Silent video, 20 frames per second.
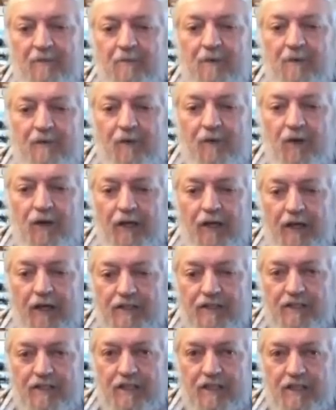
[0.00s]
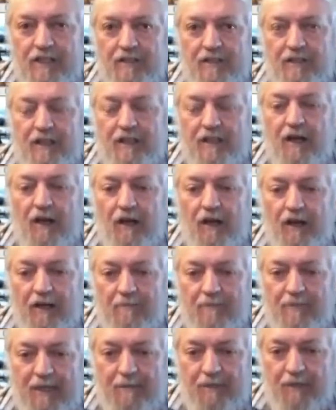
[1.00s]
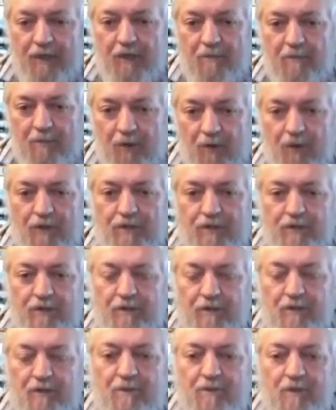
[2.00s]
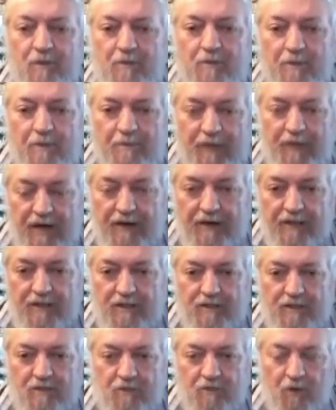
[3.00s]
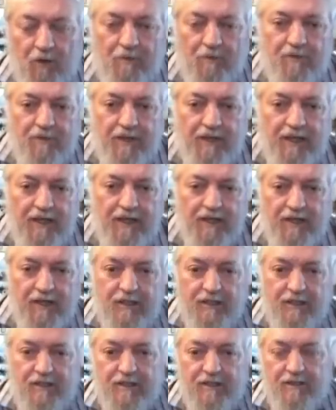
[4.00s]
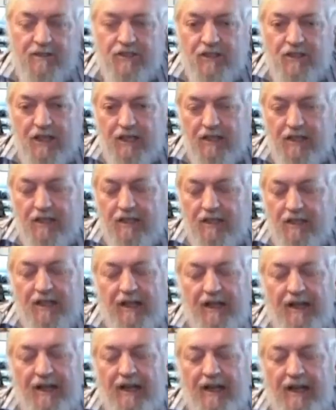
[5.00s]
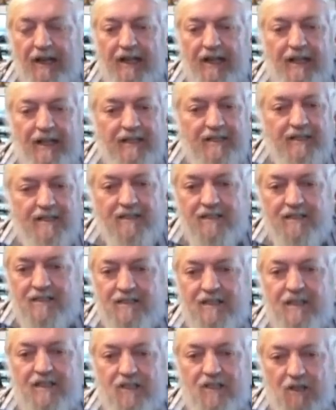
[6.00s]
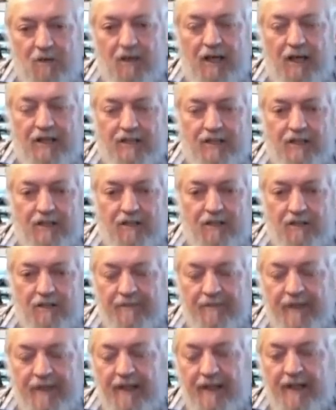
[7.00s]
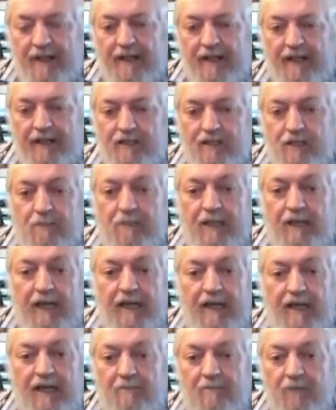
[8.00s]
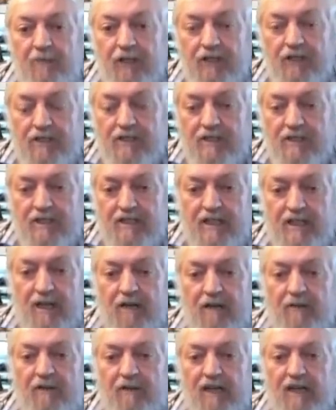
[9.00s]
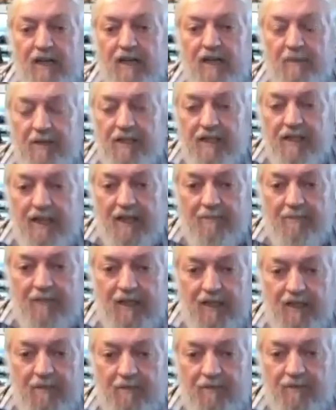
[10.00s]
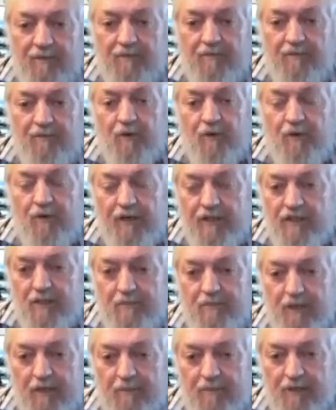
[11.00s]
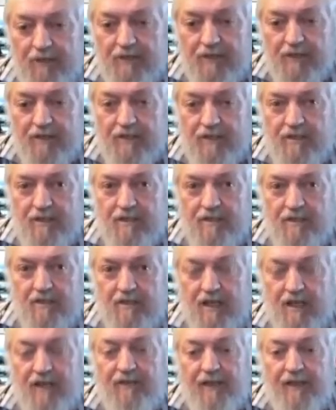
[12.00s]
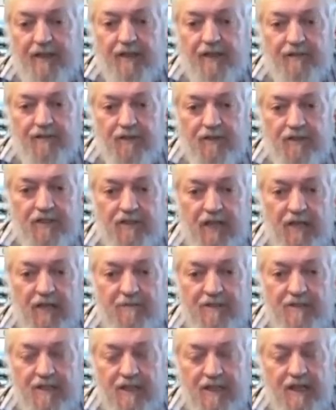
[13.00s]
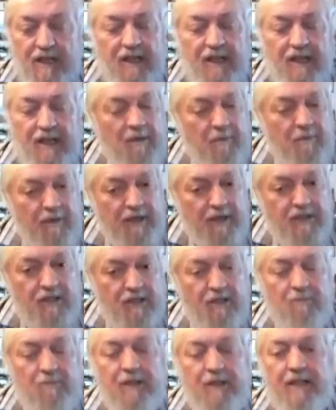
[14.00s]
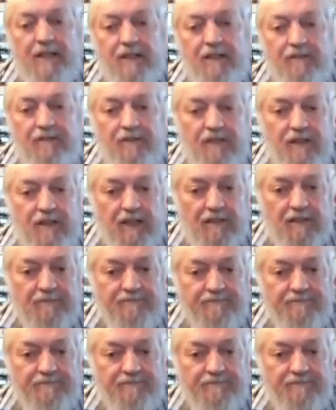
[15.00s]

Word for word: before you go to sea, you need a lot of people on board to prepare it, to warm through engines, to check. It requires a crew. A ship can, in an emergency sail with a limited number for rescue purposes. I've done that a few times. That's a completely different thing.